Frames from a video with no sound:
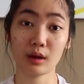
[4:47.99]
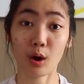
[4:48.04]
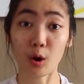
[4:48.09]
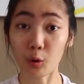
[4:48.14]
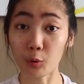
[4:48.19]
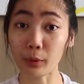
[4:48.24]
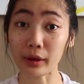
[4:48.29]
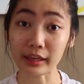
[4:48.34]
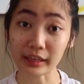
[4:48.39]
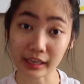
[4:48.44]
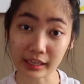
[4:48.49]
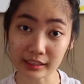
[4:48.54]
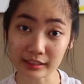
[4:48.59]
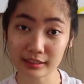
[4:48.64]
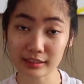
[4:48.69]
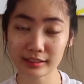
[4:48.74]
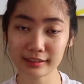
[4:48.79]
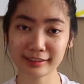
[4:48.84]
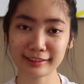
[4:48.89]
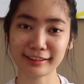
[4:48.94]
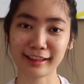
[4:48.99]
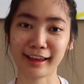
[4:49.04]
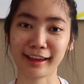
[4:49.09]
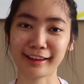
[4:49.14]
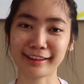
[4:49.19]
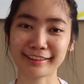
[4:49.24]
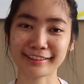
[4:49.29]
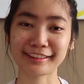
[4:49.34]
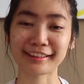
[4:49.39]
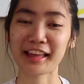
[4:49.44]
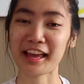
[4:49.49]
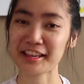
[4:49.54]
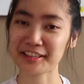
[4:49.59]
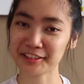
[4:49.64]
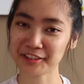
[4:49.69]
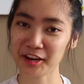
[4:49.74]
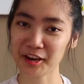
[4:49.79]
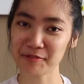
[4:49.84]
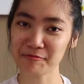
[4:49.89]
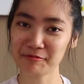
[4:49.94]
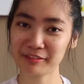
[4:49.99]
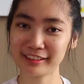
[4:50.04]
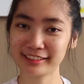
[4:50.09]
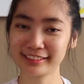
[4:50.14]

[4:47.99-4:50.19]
wing it like the last time.